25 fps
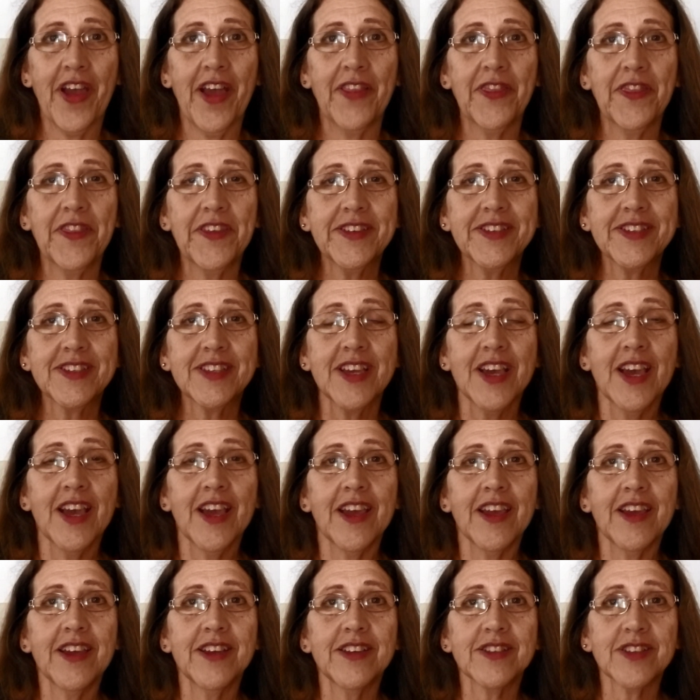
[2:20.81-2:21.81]
And this
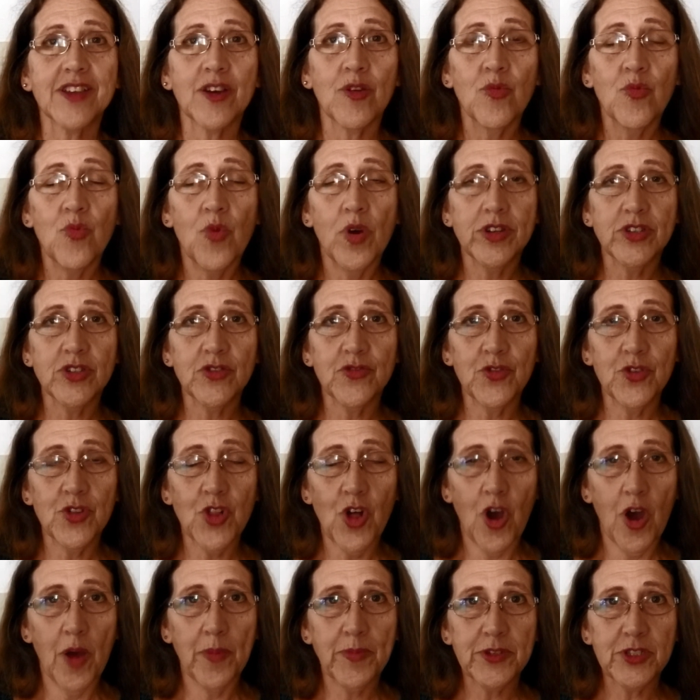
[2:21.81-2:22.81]
is a
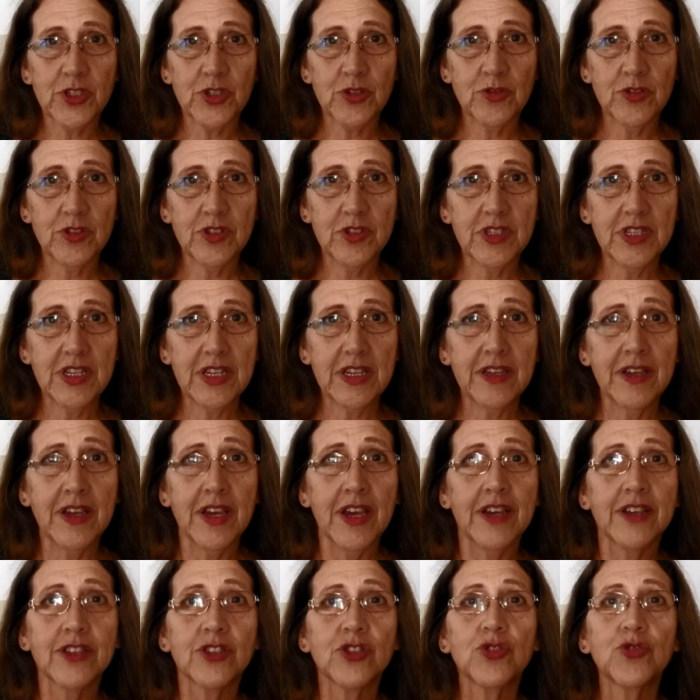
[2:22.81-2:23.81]
wonderful opportunity
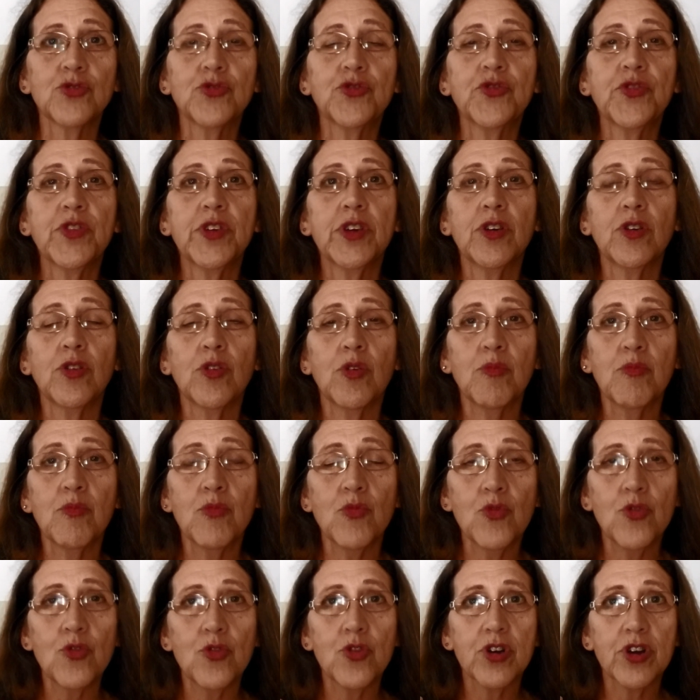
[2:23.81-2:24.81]
to feel
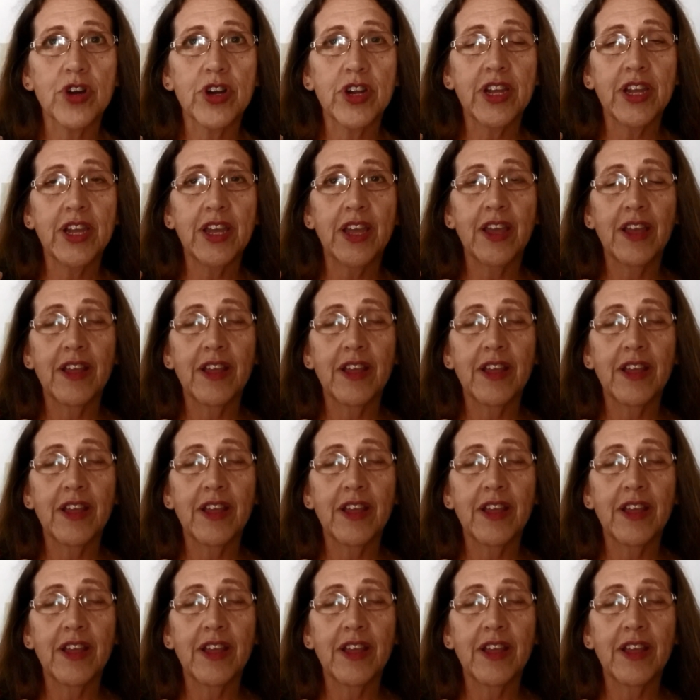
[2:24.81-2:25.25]
more